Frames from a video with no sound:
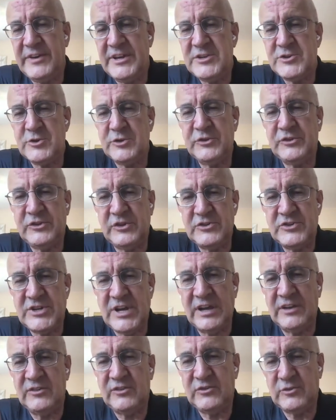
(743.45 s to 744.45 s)
features such
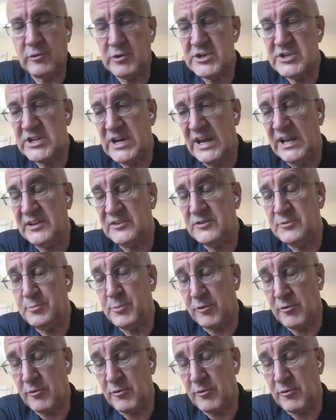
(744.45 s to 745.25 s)
as storage class